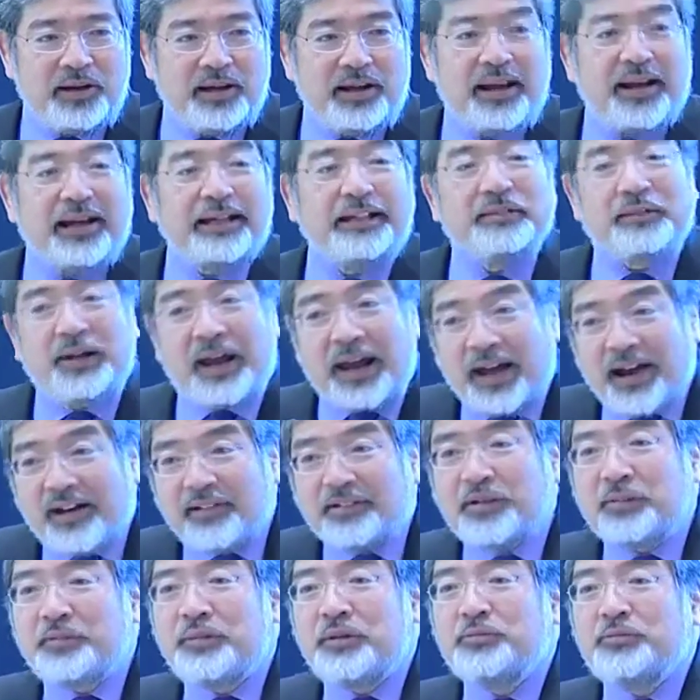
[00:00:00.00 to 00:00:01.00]
And you
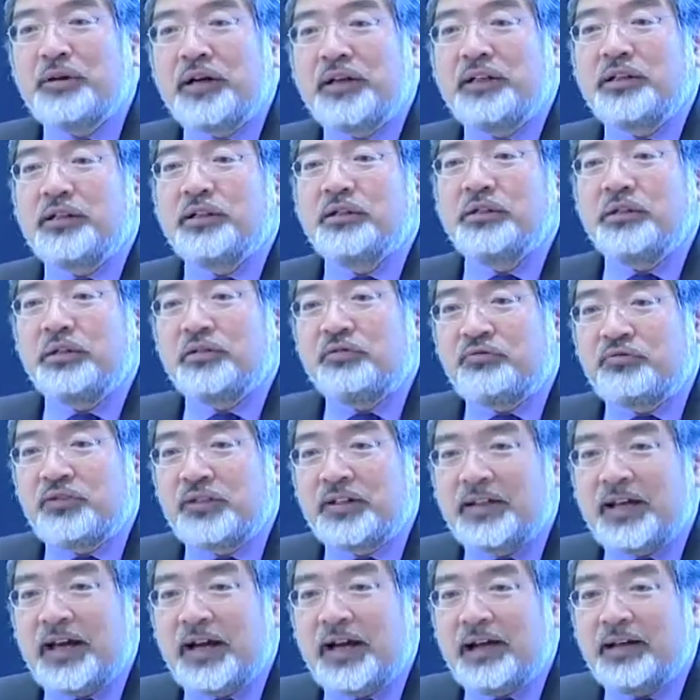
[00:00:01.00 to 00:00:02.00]
have to be ready to look for
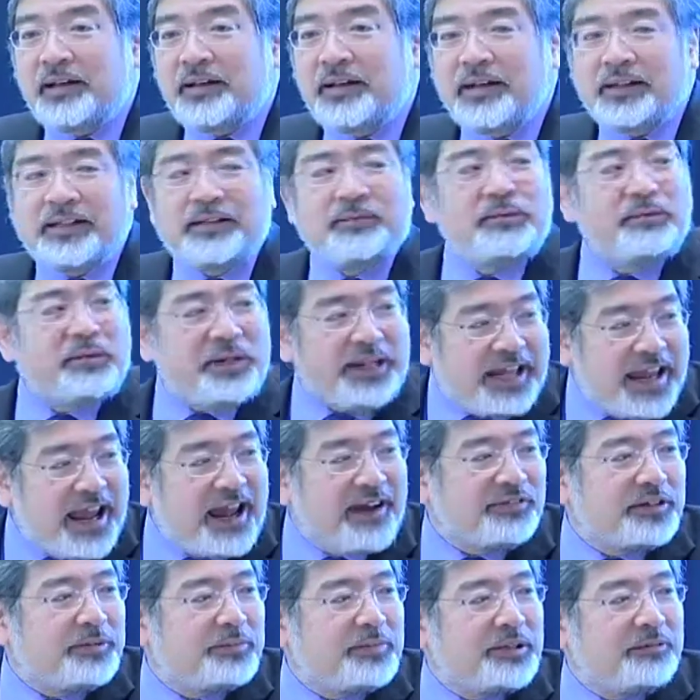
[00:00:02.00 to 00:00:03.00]
that. I mean, we
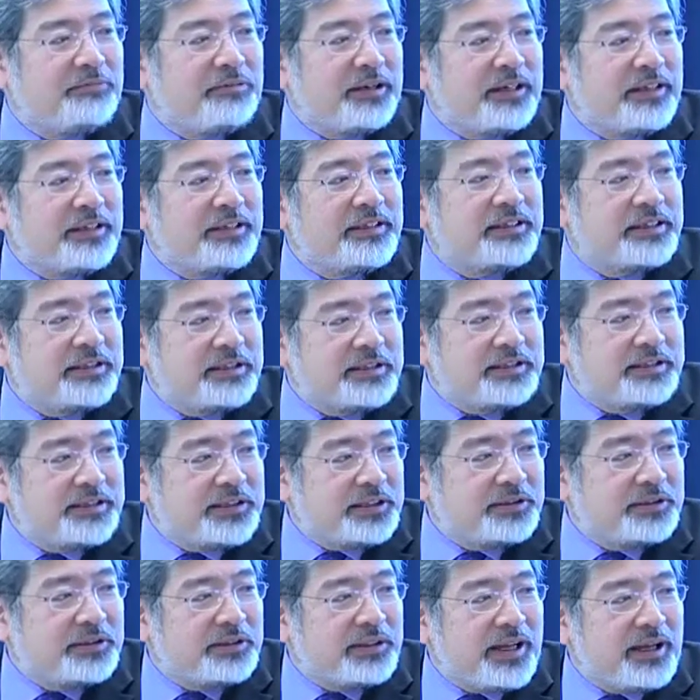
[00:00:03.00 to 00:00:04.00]
have to be ready to
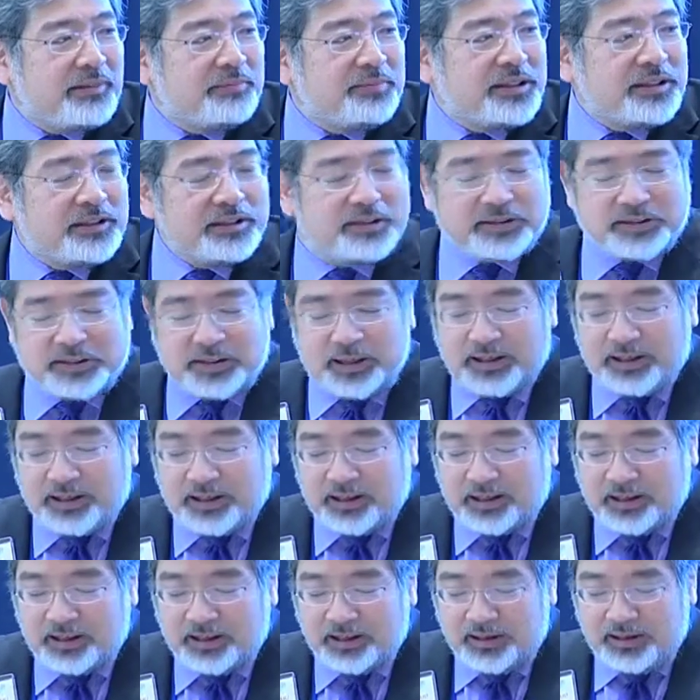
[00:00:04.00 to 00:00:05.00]
consider that, because
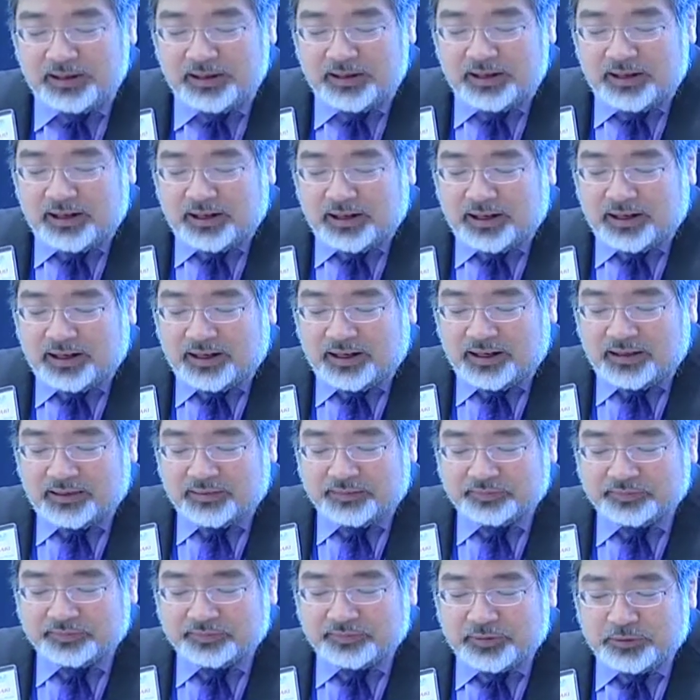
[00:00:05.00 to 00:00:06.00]

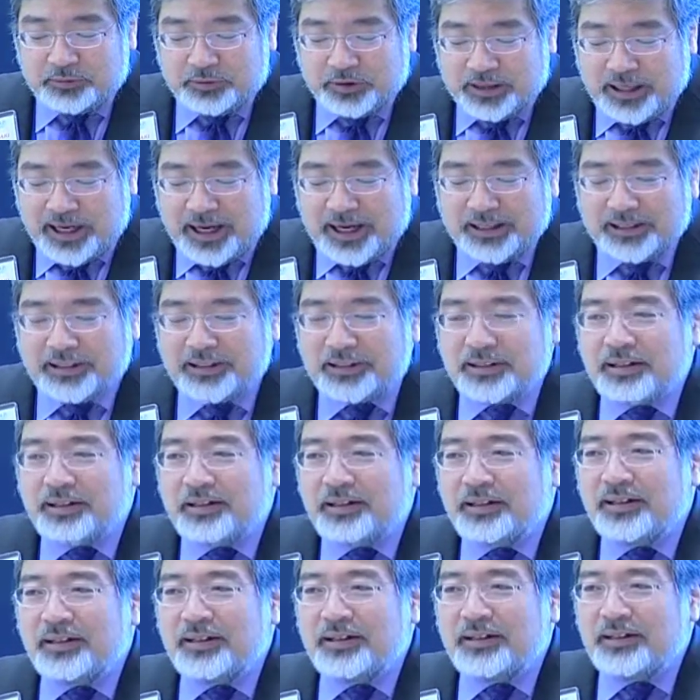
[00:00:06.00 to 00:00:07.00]
we're not
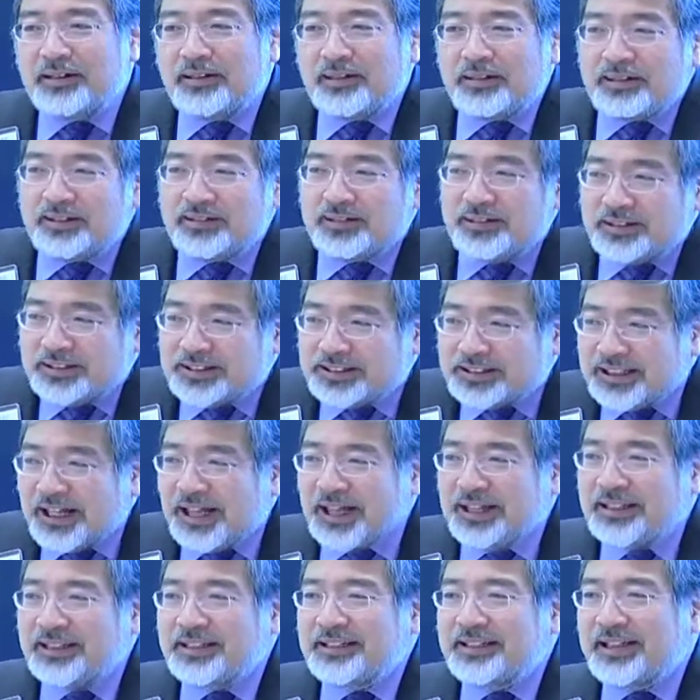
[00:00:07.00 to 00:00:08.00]

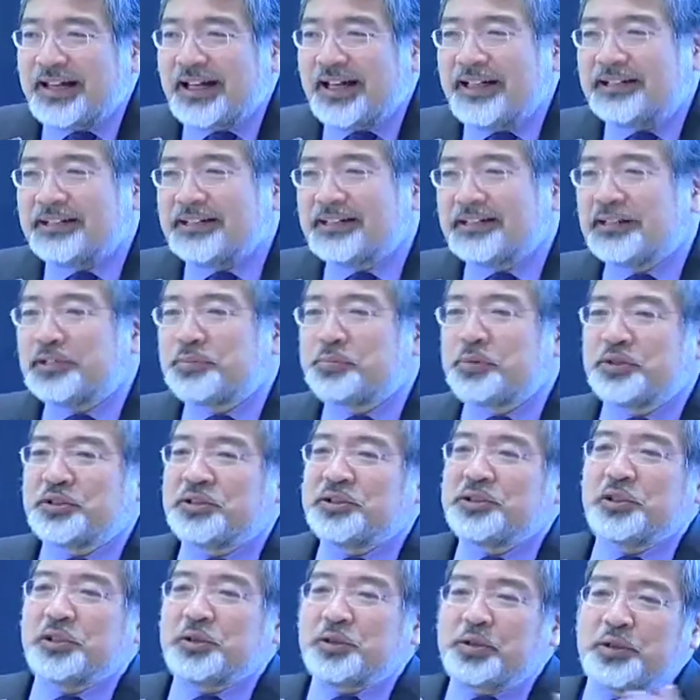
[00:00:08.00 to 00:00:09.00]
deciding in cases this
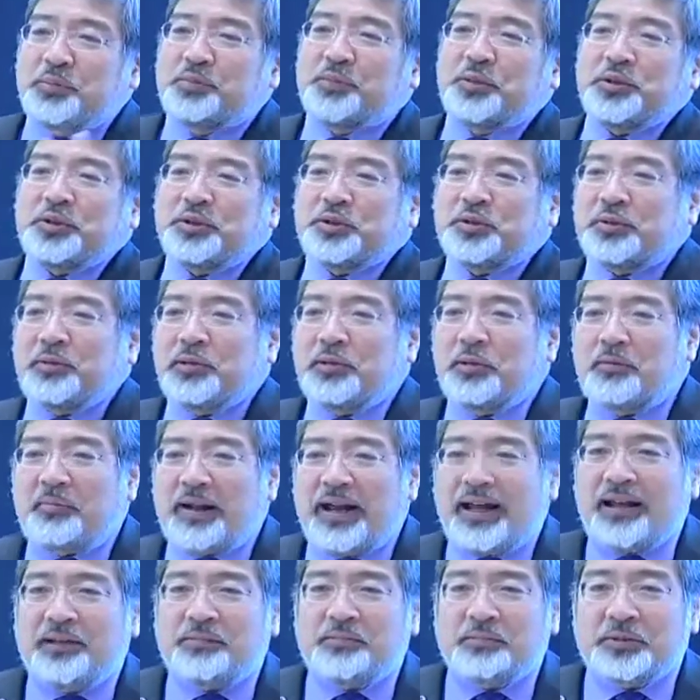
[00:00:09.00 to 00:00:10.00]
person's a good person or a
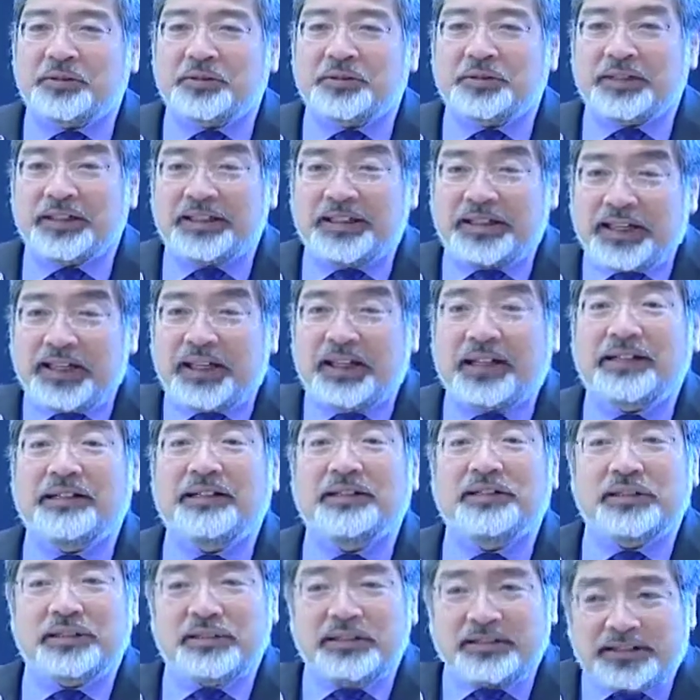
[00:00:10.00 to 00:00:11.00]
bad person. Again,
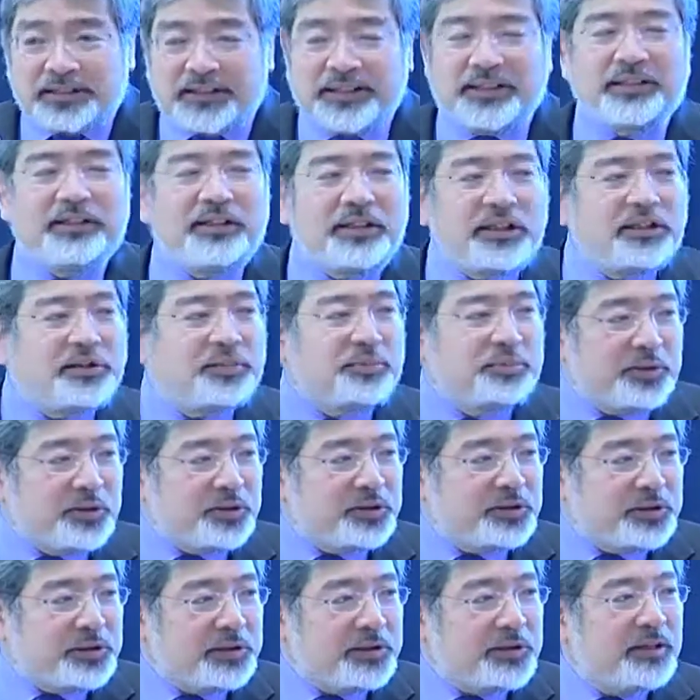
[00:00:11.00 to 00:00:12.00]
it's did this
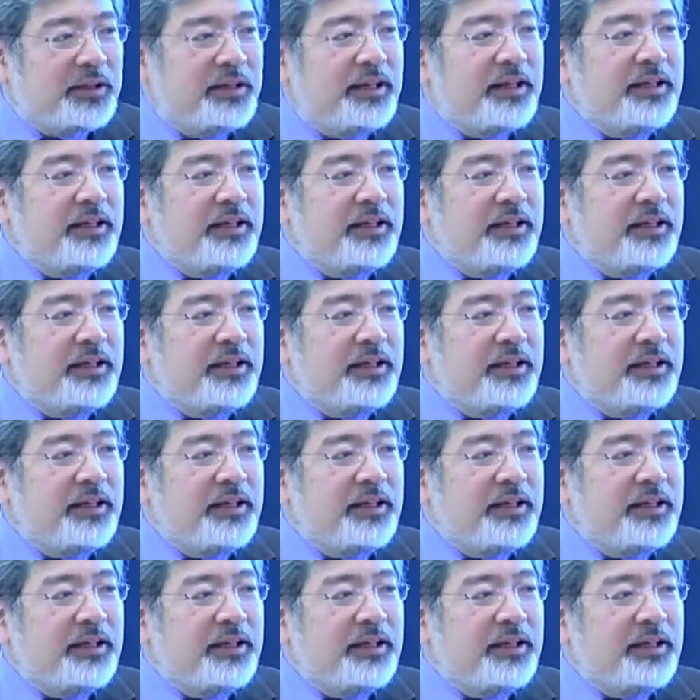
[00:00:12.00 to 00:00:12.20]
person